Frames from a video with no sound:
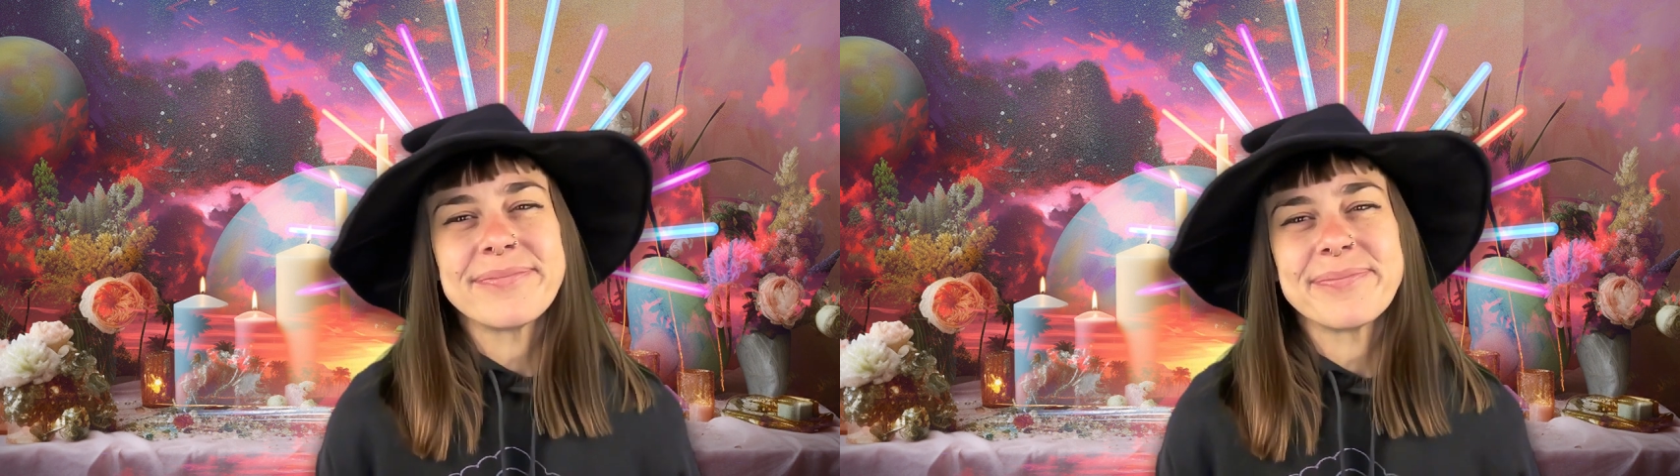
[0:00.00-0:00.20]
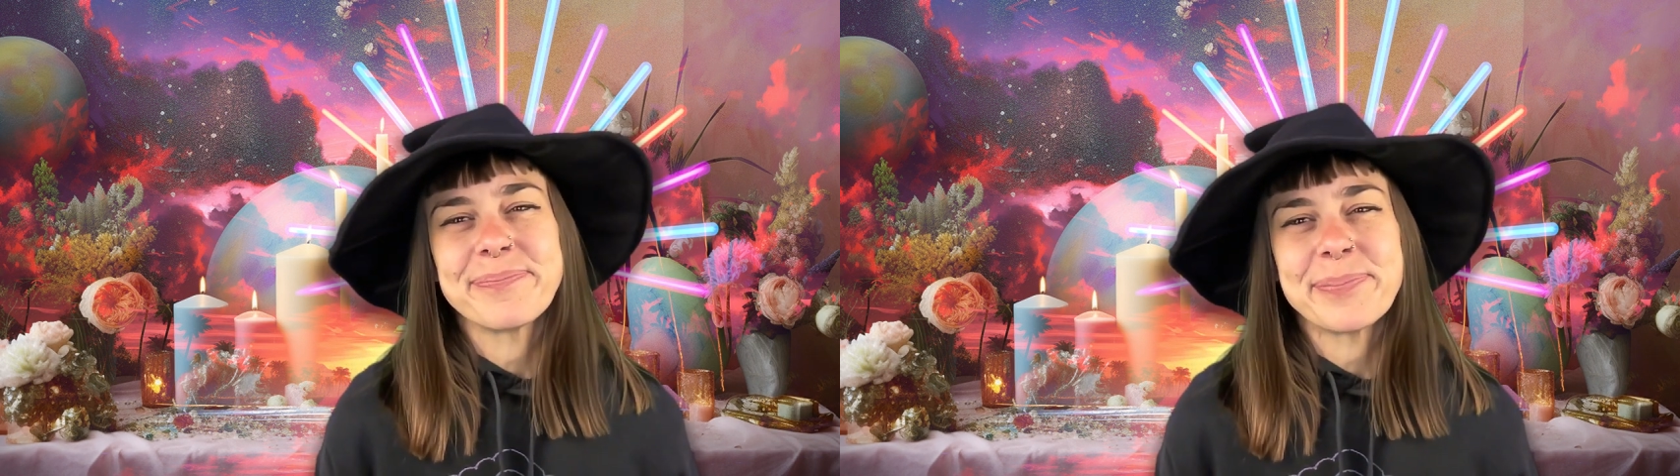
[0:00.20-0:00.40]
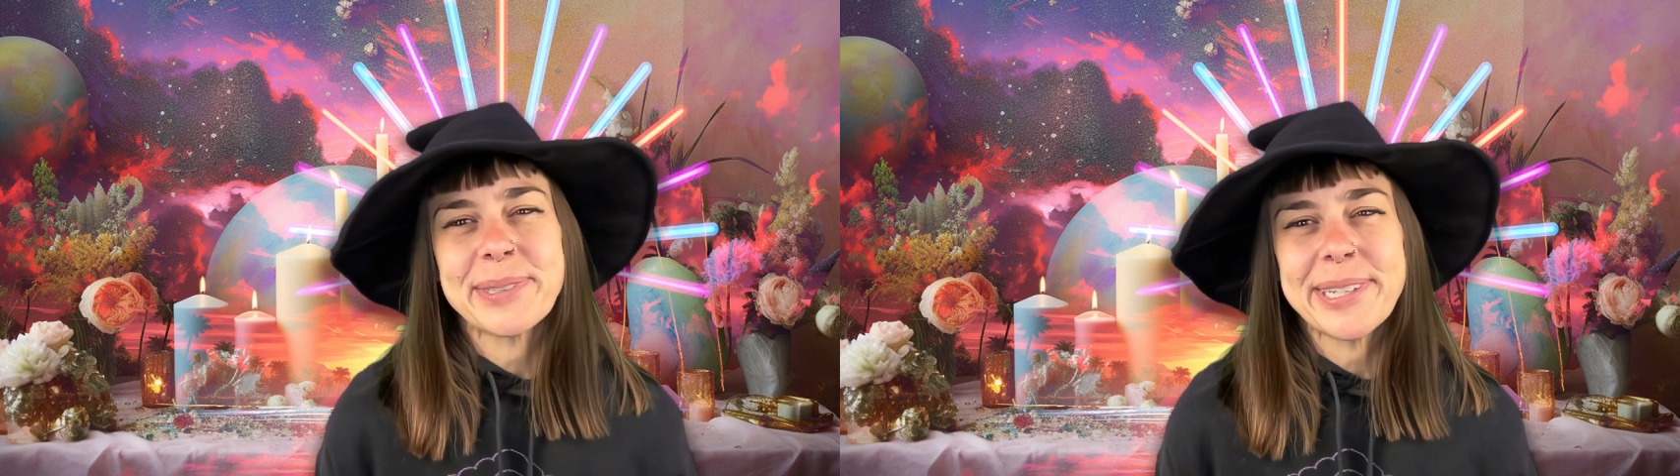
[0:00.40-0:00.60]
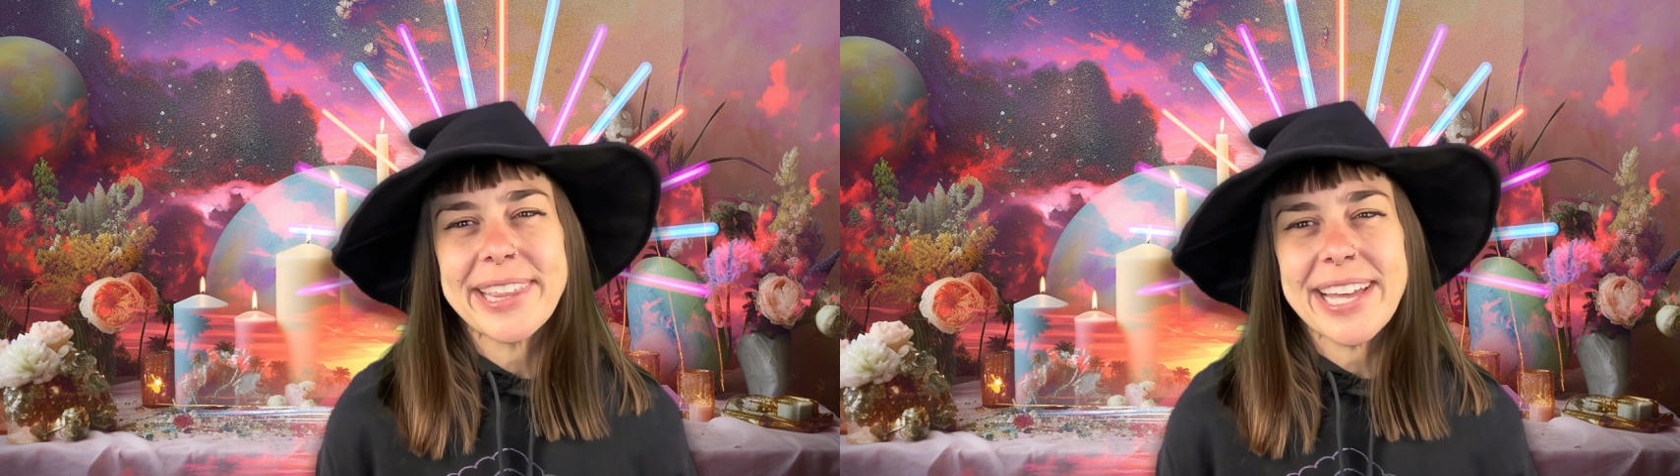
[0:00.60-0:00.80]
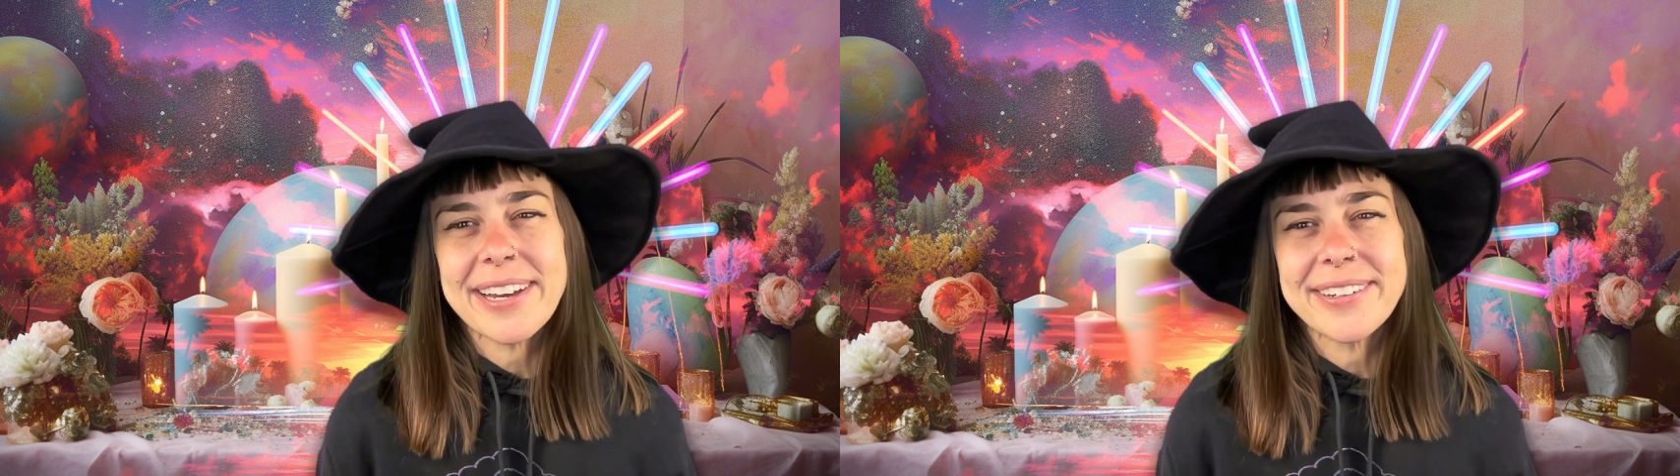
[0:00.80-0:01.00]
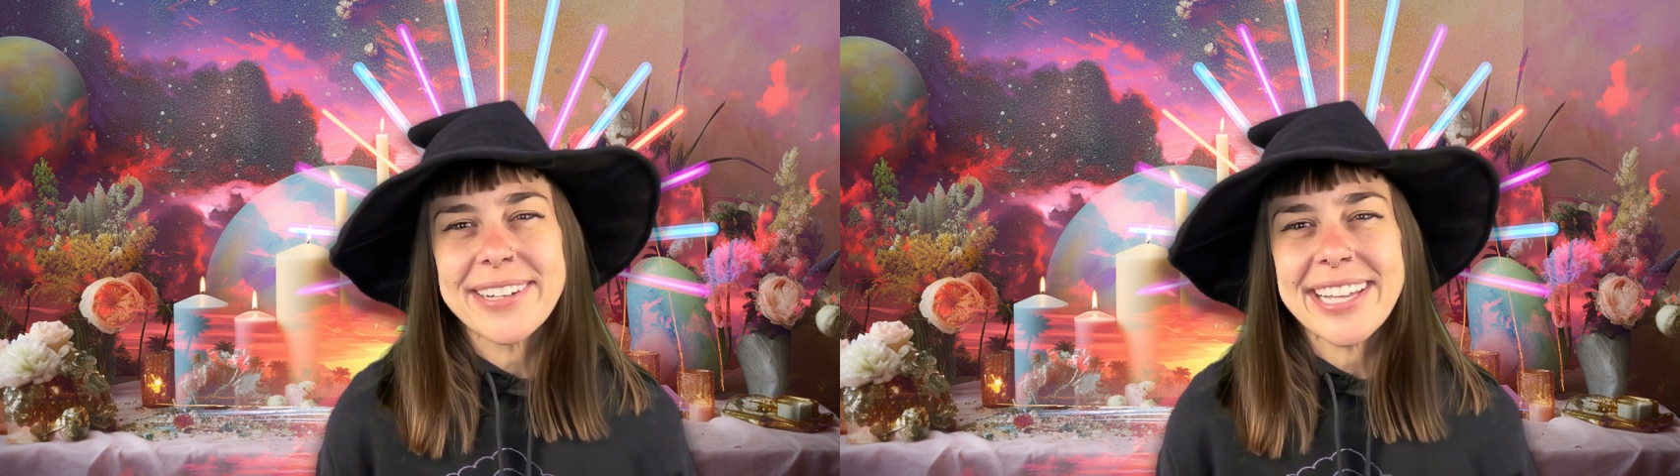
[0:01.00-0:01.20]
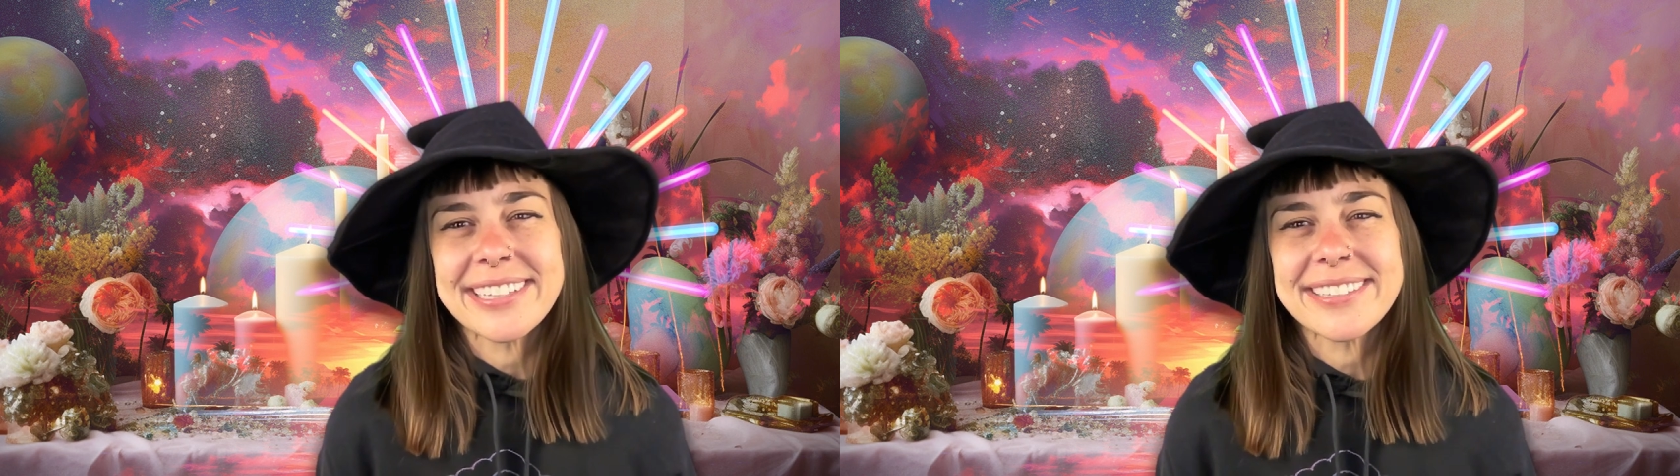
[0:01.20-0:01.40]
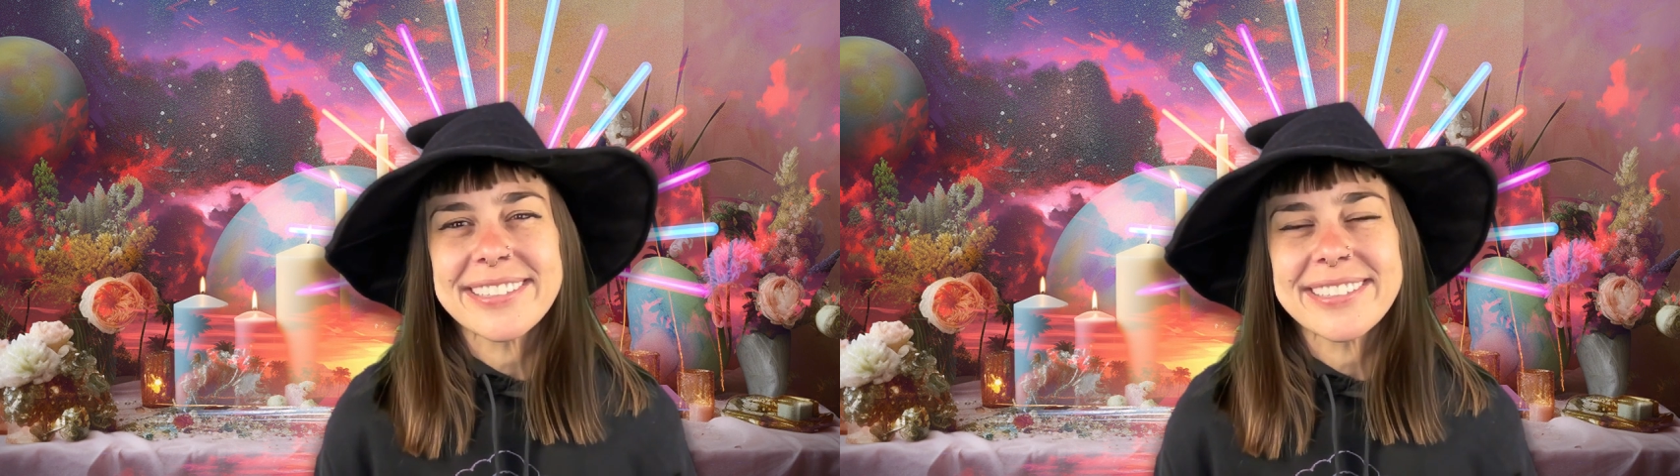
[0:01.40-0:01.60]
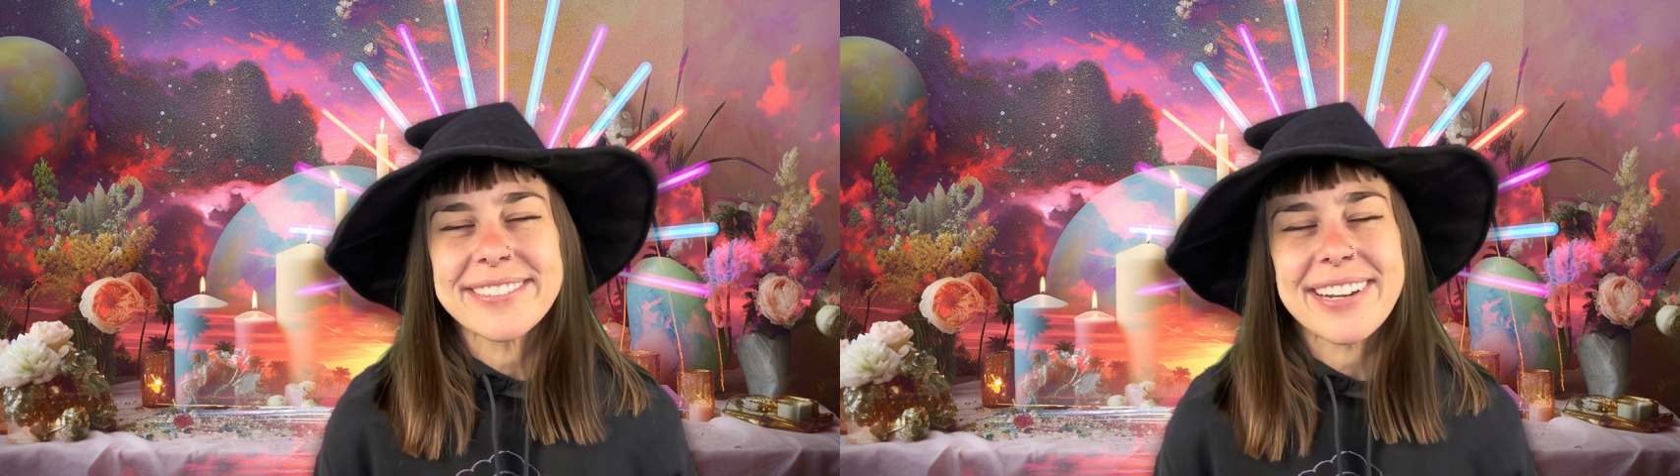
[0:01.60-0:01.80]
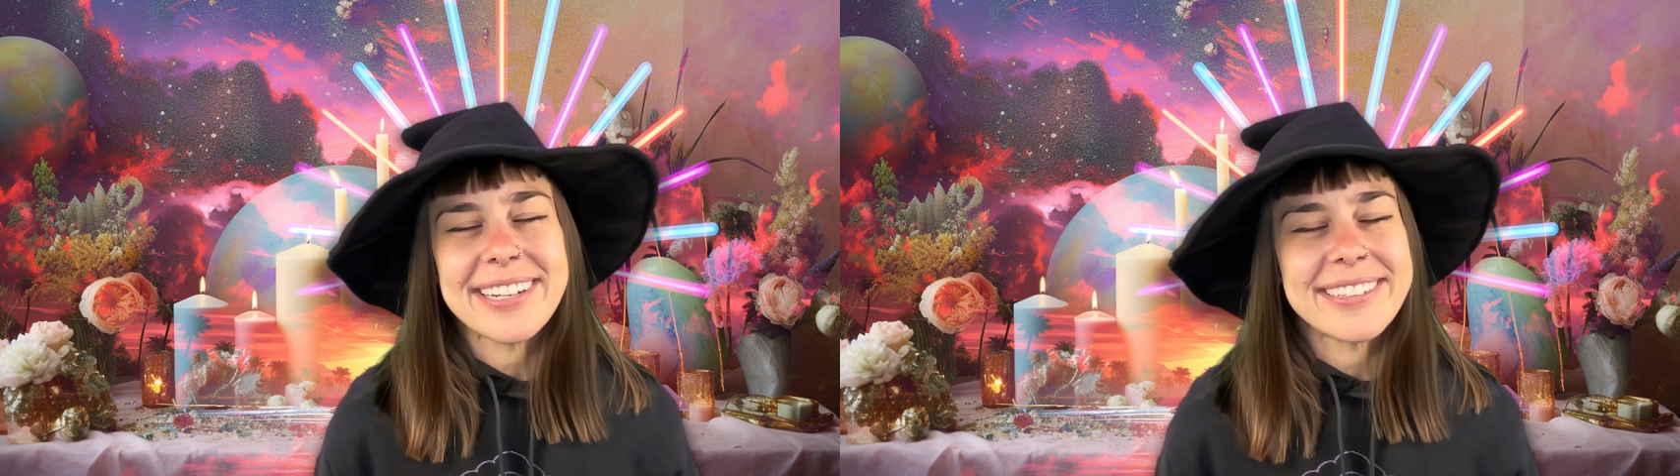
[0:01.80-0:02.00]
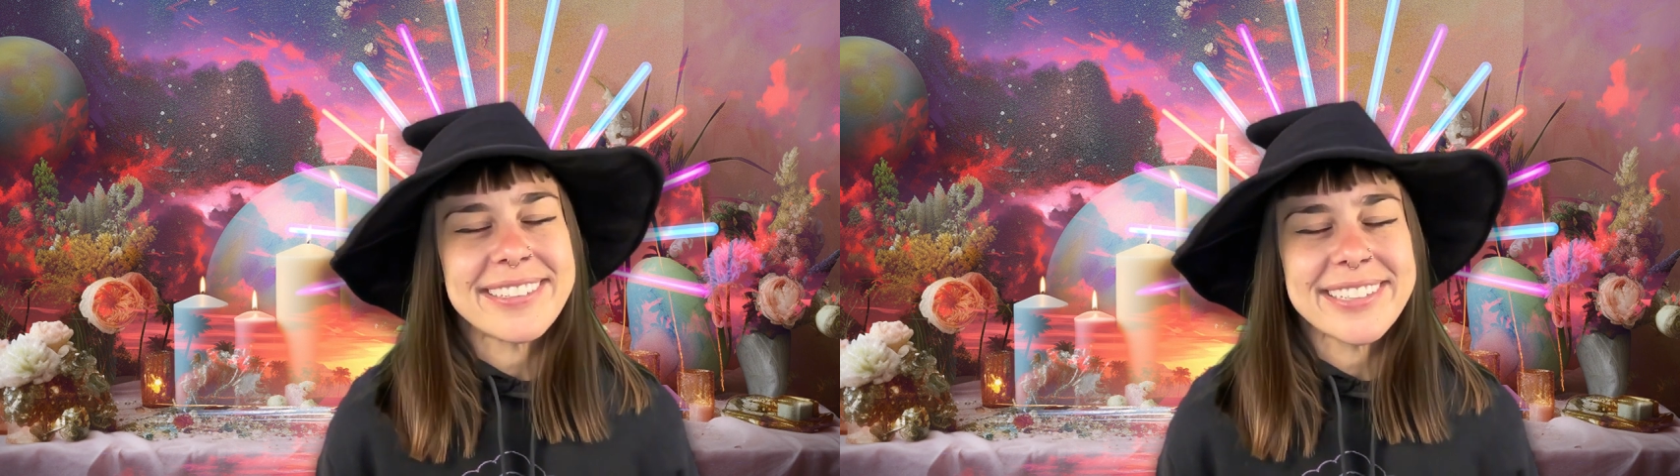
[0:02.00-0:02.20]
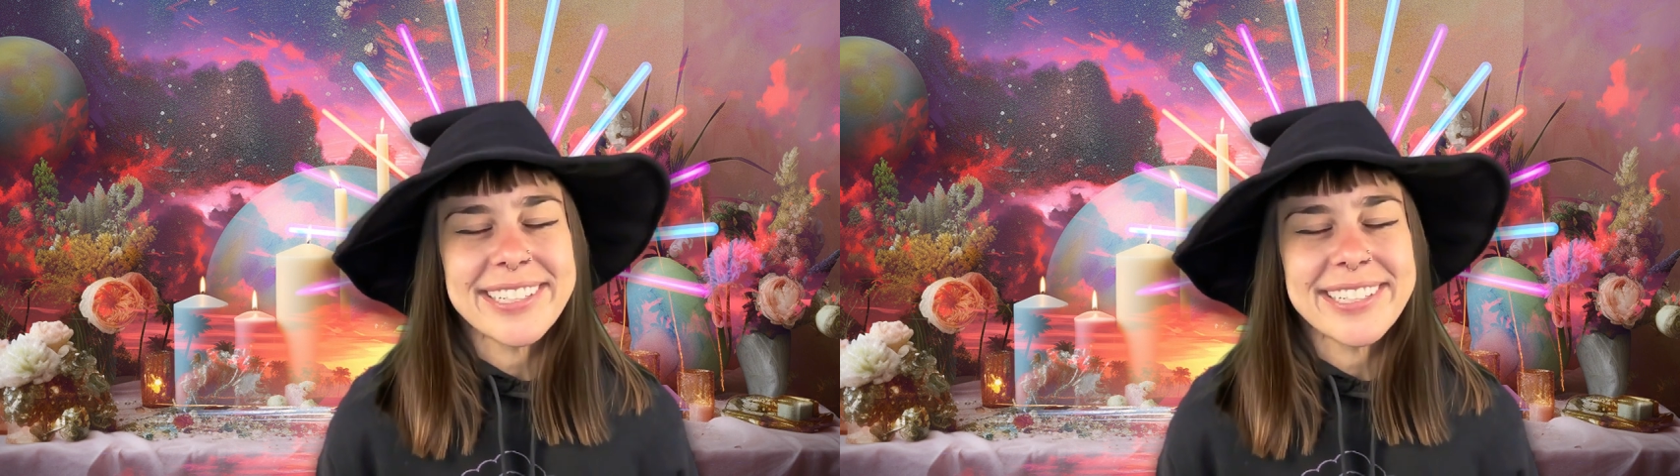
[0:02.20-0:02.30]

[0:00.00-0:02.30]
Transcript: Breathe out and surrender